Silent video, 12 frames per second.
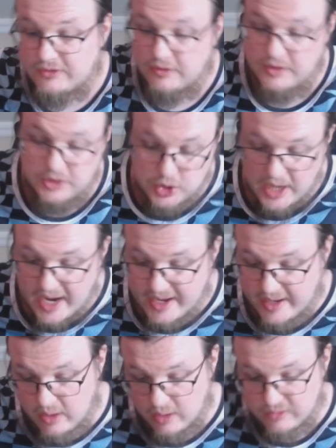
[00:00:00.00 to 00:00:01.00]
did tracking
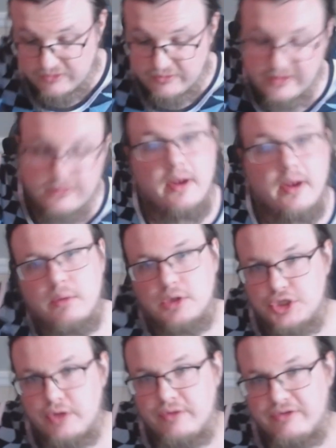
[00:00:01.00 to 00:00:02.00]
cards for this one. I want to
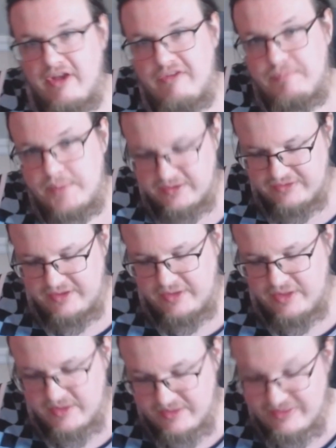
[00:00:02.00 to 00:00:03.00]
show this off because
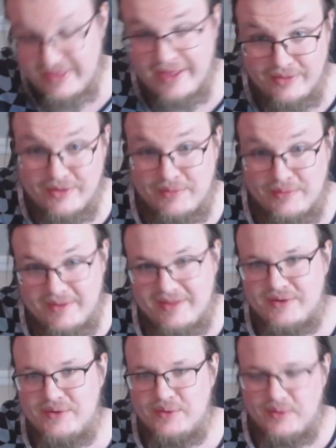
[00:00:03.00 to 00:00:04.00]
they look really
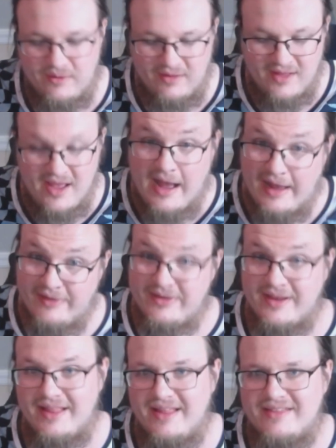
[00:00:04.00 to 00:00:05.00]
cool. I think
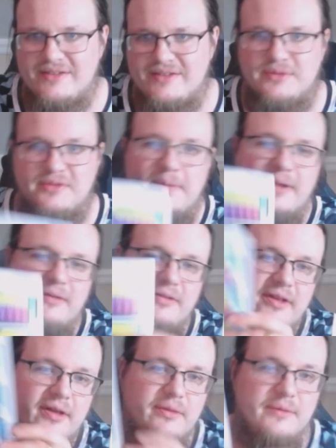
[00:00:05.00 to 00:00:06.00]
I like these ones better than
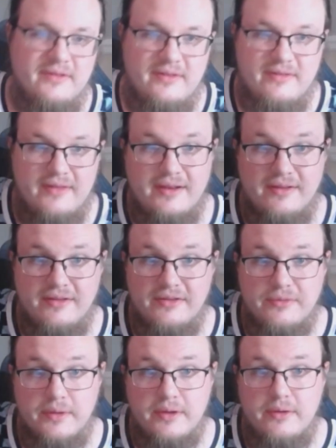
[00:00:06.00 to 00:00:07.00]
the other ones. They did these
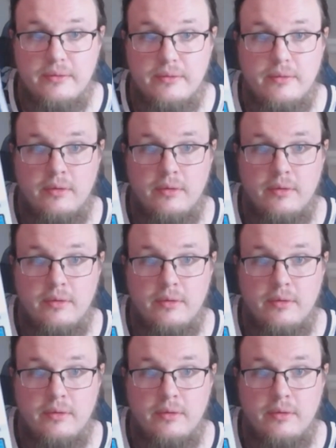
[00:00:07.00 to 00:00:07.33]
really cool